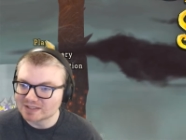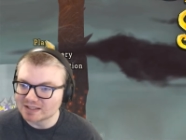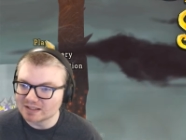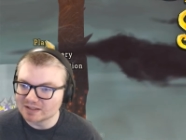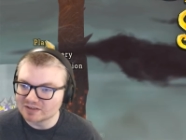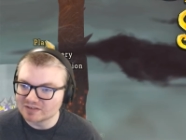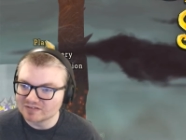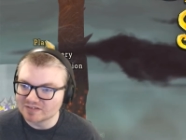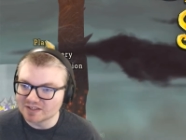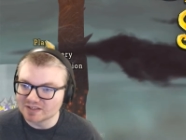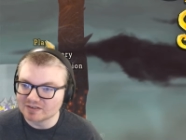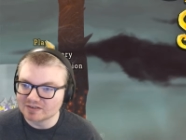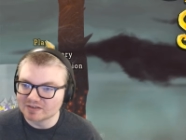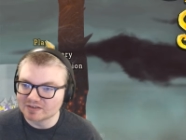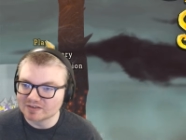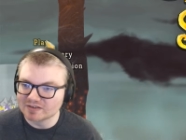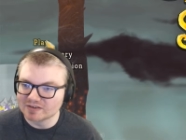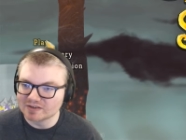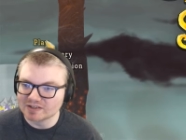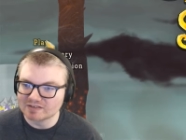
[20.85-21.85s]

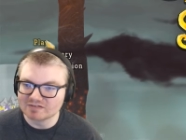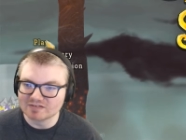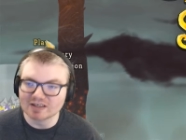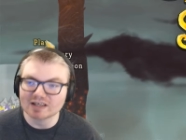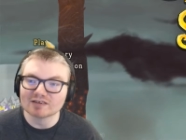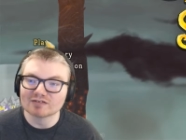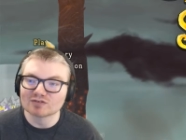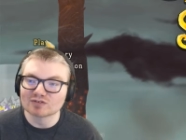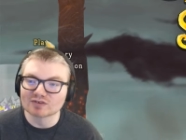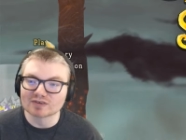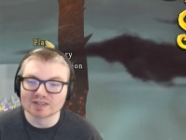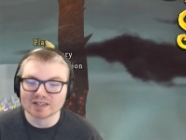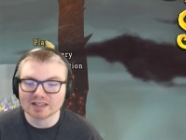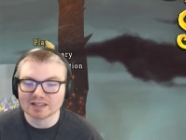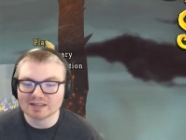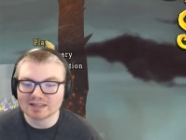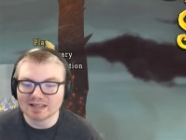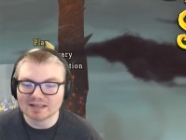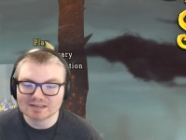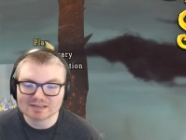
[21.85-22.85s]

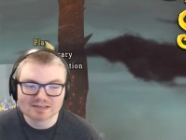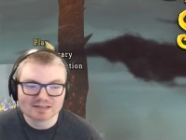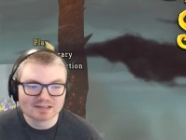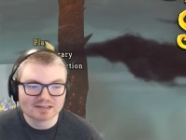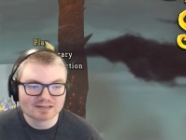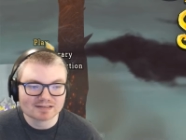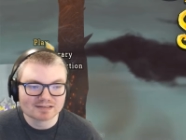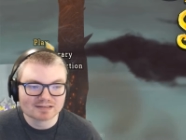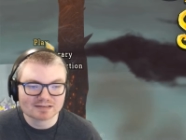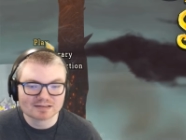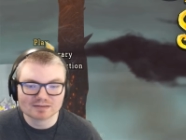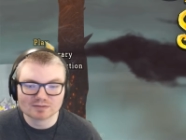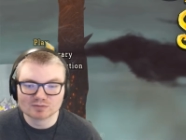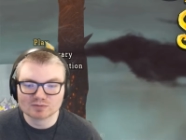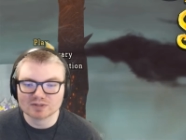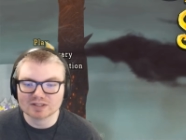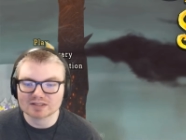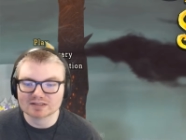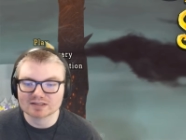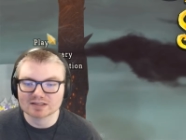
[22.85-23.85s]
TigerFan3548, that is his
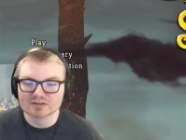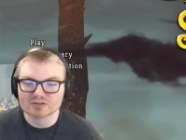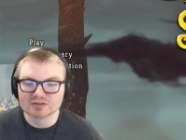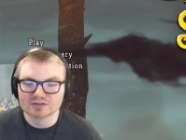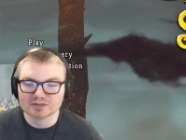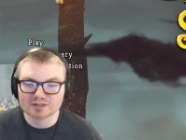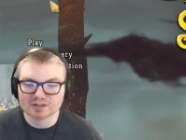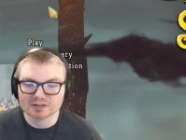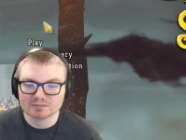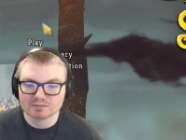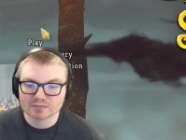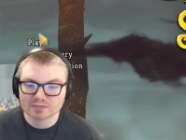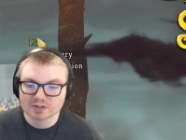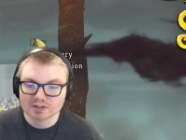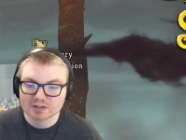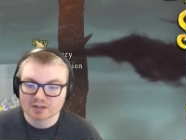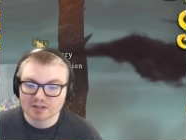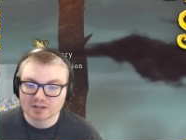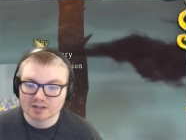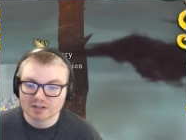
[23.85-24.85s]
PlayStation name.
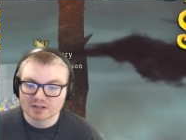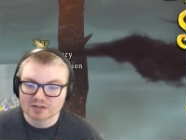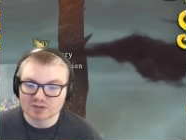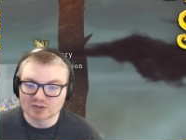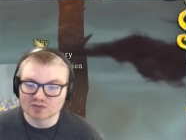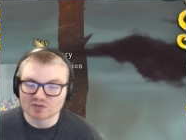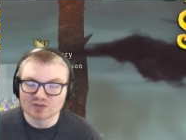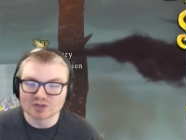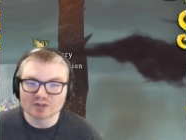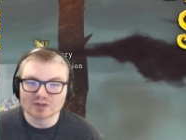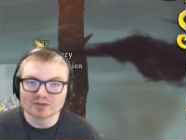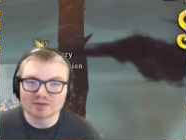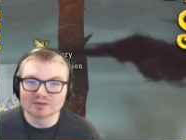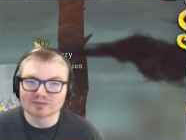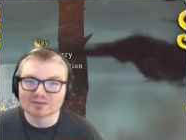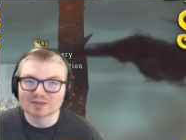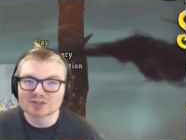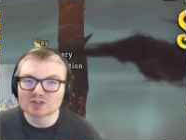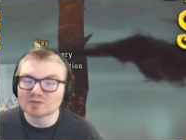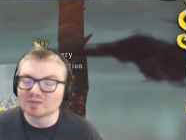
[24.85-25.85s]
So if you go to
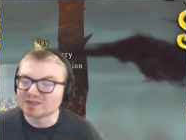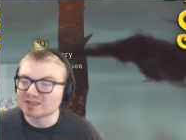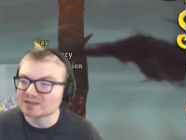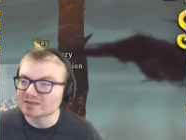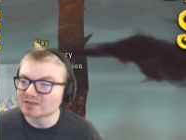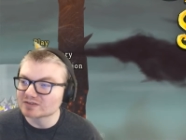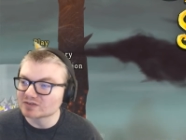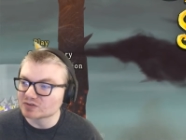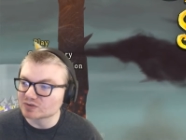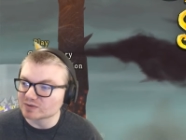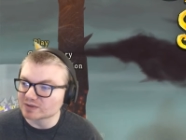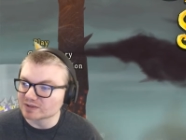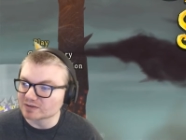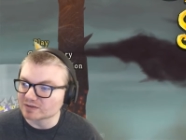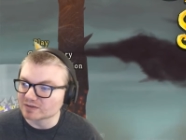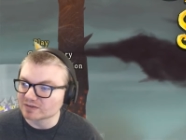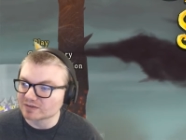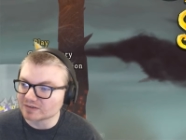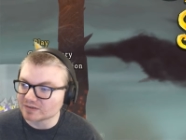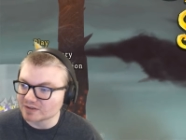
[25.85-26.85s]
Richmond's
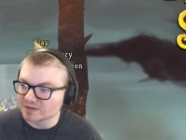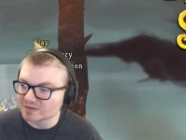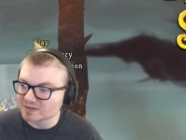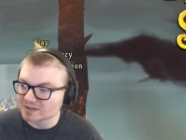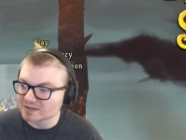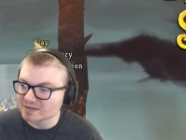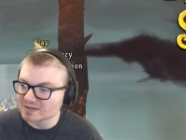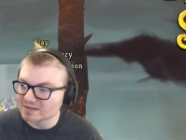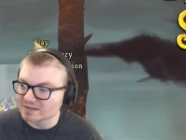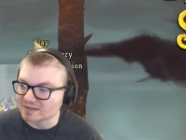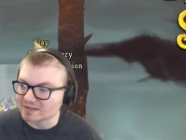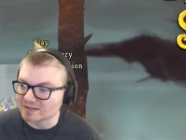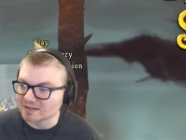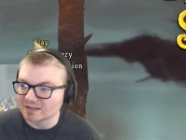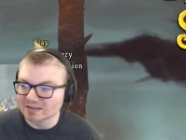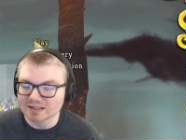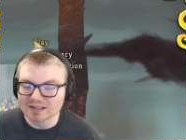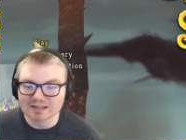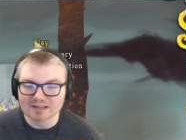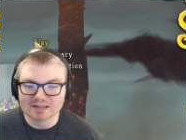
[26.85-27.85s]
Twitter, you can see
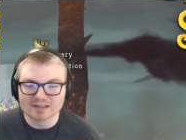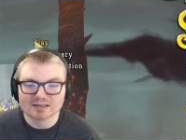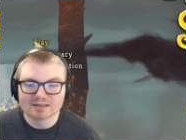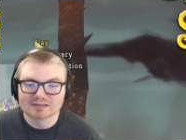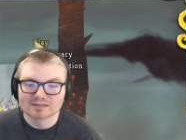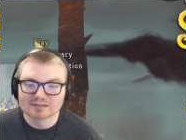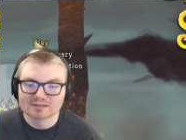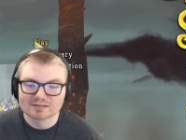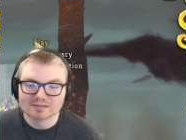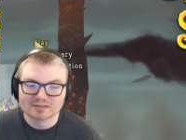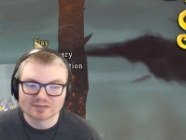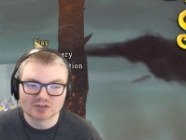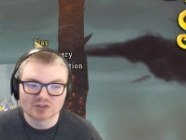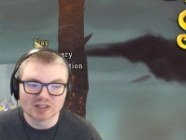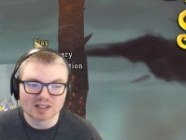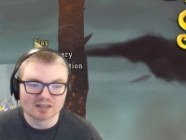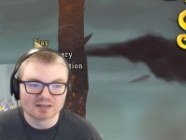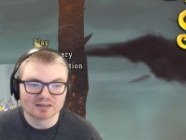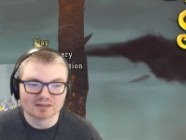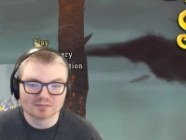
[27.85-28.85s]
that they
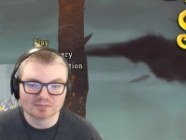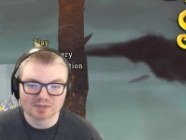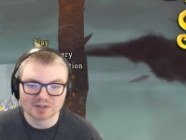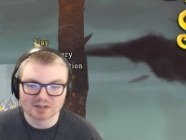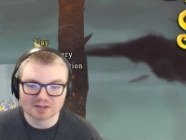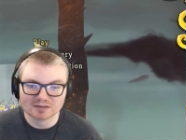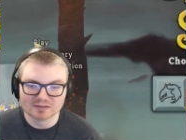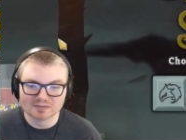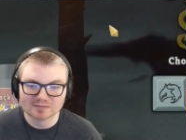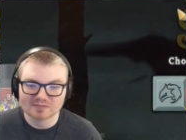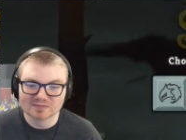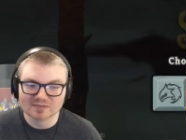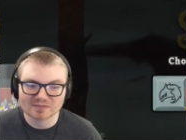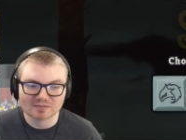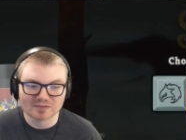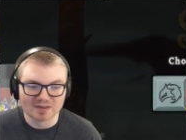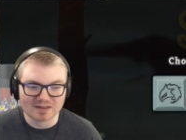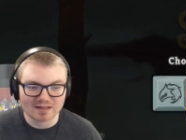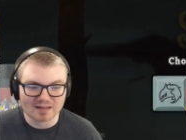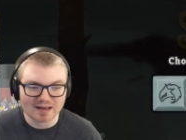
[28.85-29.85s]
shouted him out
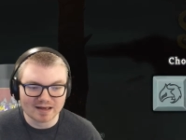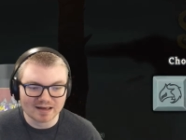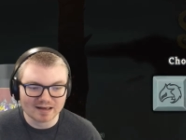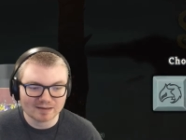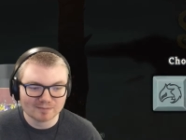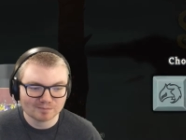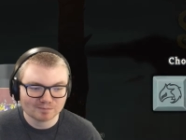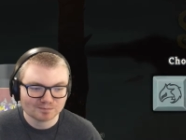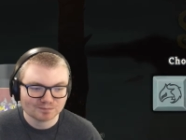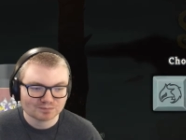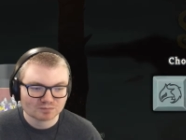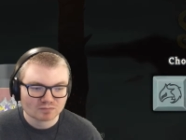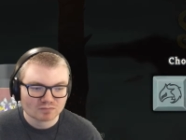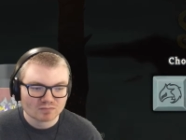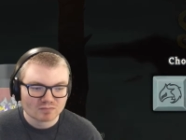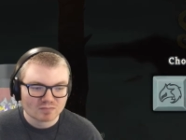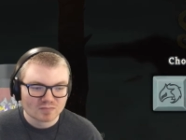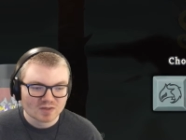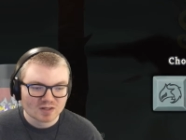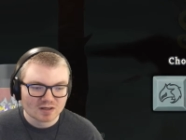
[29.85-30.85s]
with that.
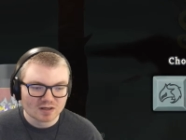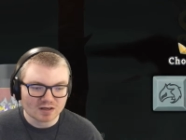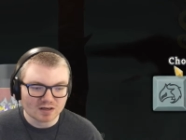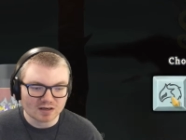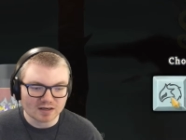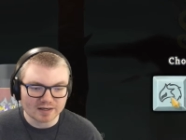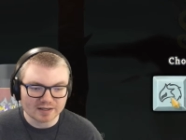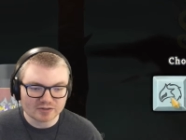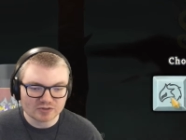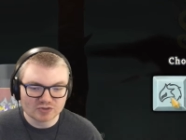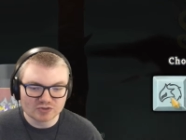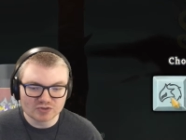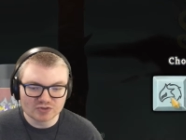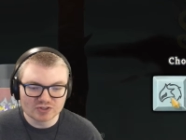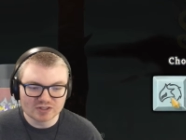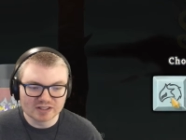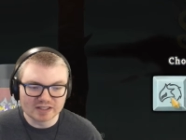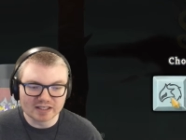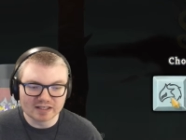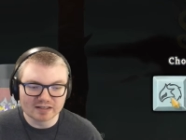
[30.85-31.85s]
Alright, choose
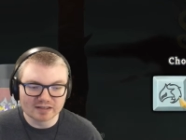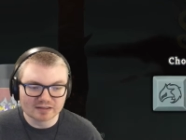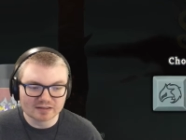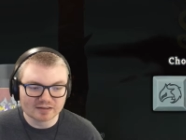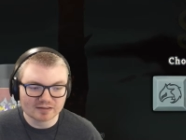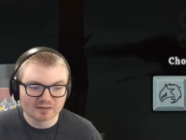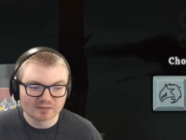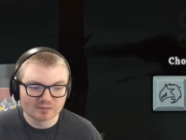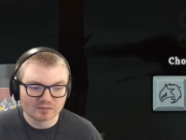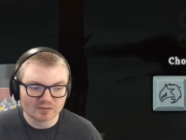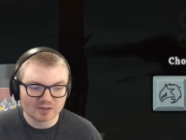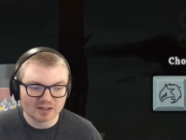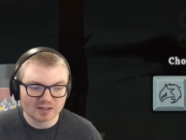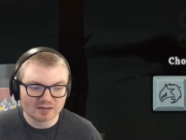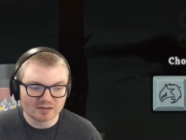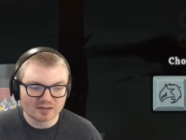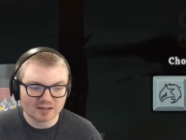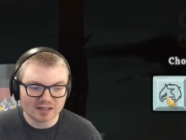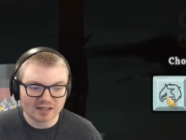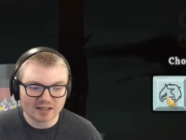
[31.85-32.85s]
your character.
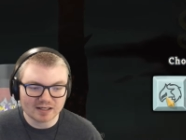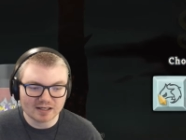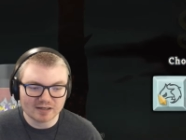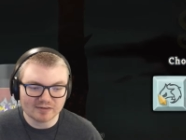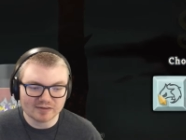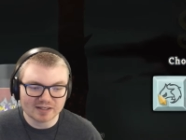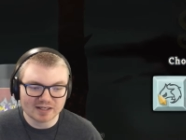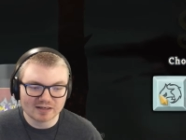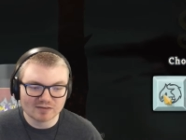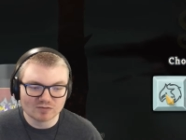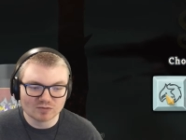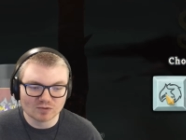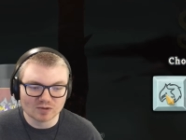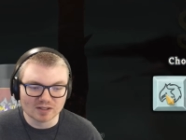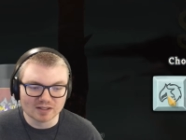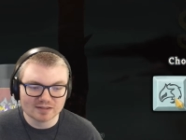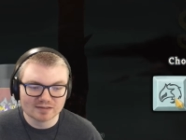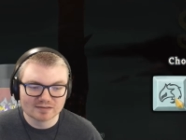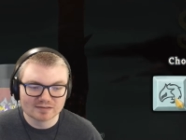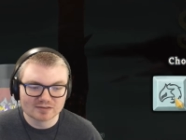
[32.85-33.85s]
Well, I only have
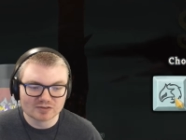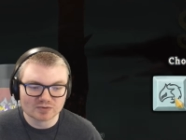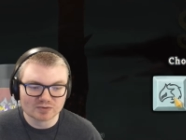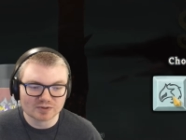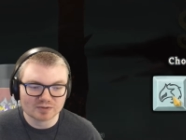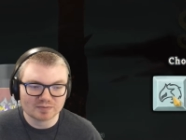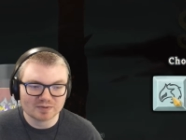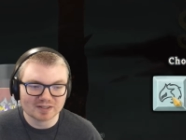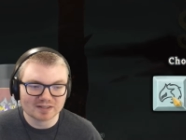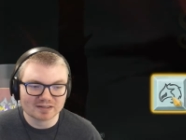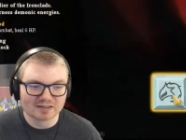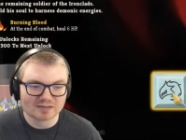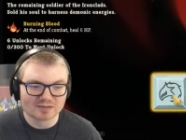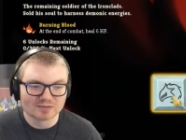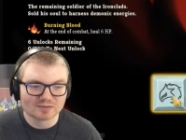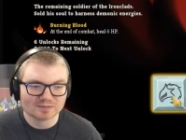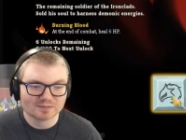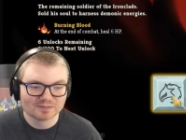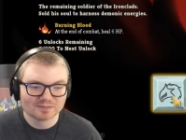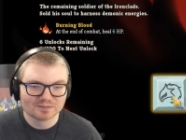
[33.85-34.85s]
one, so we're going to take this
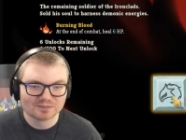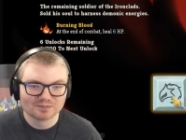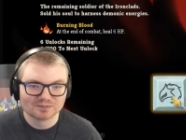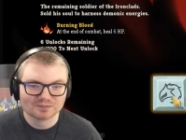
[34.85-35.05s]
one.